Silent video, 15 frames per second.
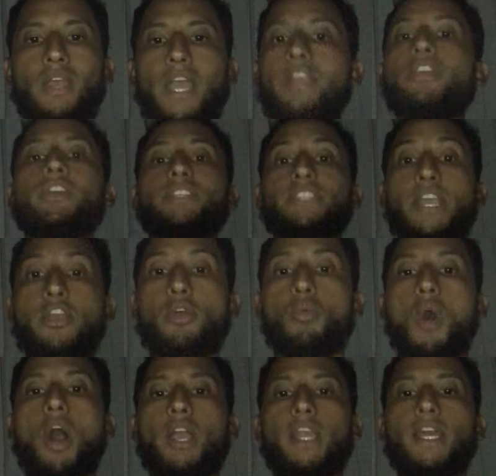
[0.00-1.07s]
and you can say you're
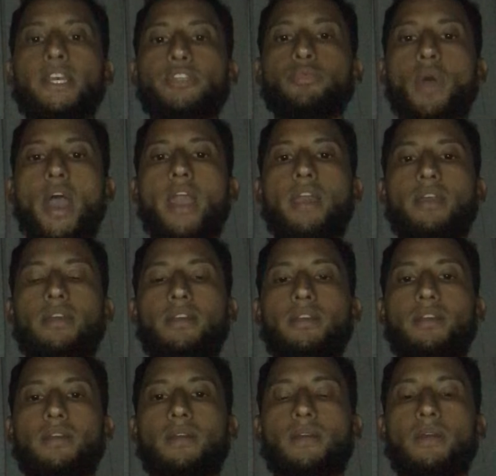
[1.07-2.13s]
walking his way.
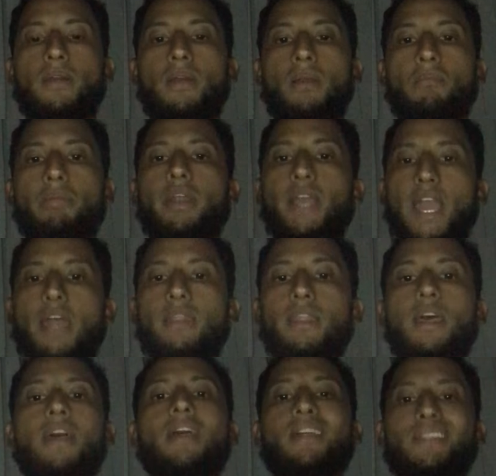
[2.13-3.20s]
But again,
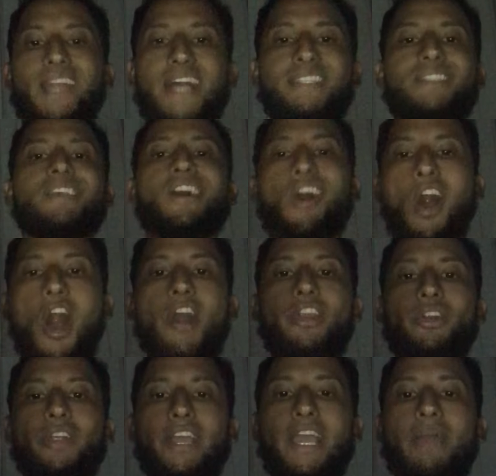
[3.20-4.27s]
that's
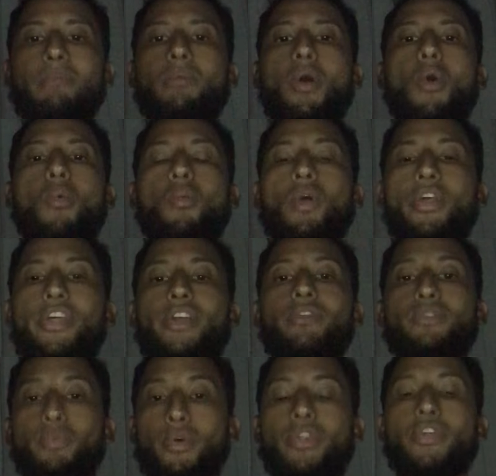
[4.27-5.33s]
honoring him with,
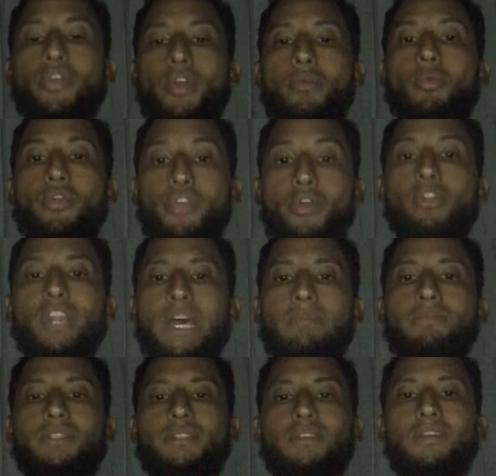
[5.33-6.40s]
with, your, with your
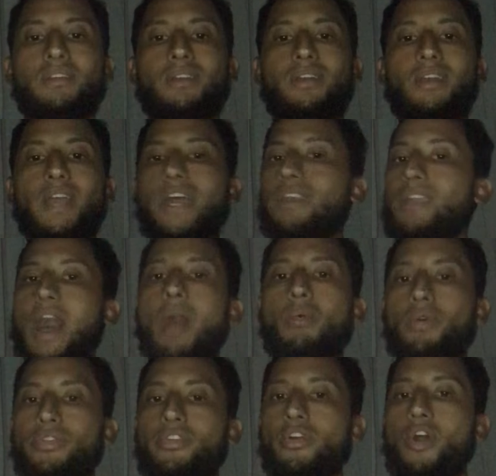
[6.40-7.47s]
lips and not
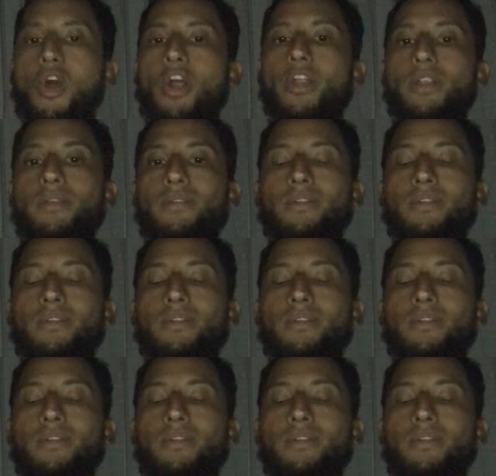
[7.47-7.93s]
with your heart.